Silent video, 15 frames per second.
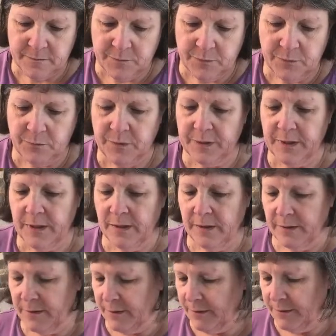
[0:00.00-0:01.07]
put one
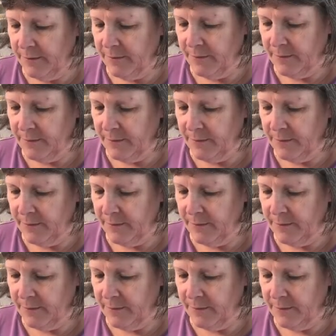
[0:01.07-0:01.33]
here,